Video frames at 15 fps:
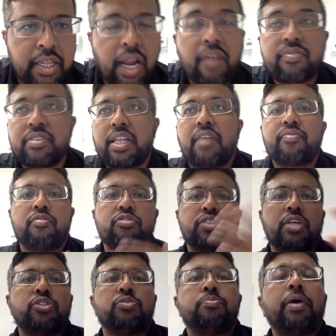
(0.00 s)
And after that, of course,
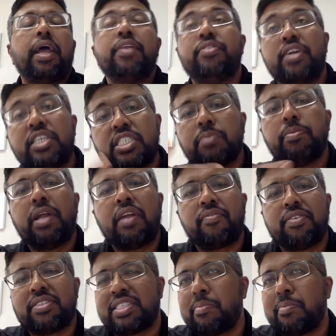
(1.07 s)
you have to pay. And there is a benefit.